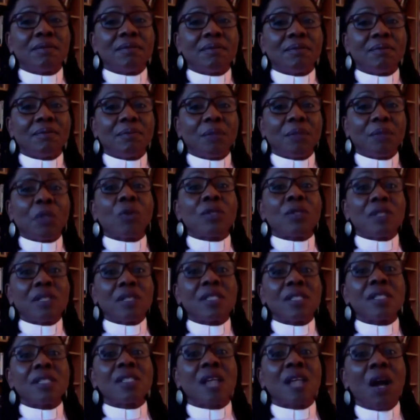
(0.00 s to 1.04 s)
Because
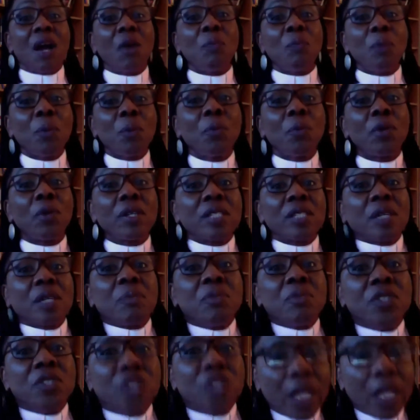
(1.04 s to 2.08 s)
this is how people were
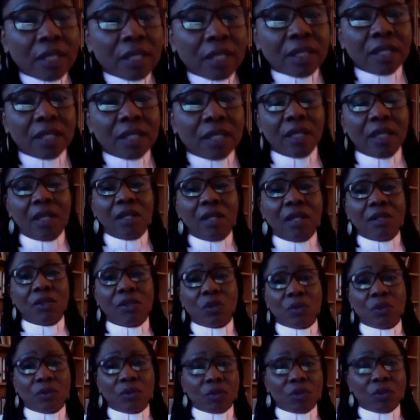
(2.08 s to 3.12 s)
subjected
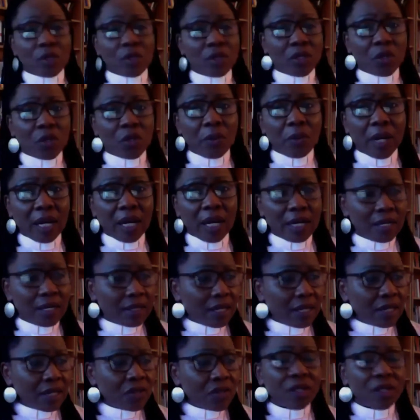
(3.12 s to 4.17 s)
to
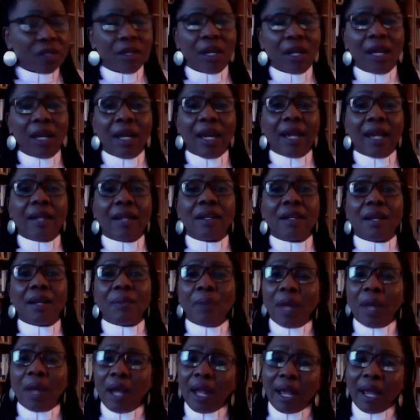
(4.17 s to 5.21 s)
dehumanization. And
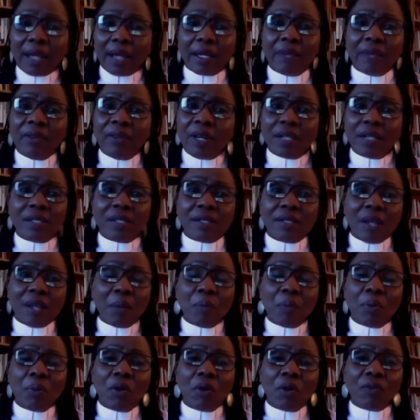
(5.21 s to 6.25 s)
I give an
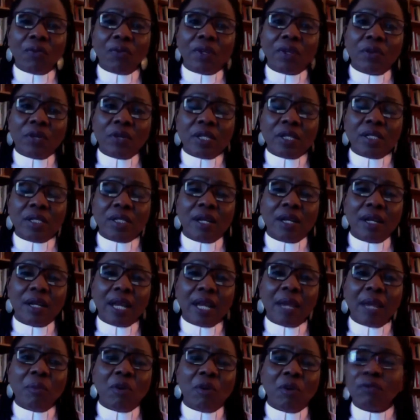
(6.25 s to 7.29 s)
example of a Christian
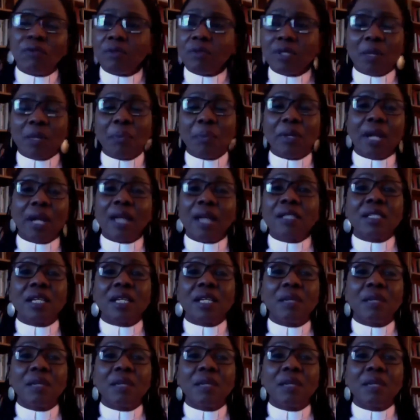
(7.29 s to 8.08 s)
name of somebody asking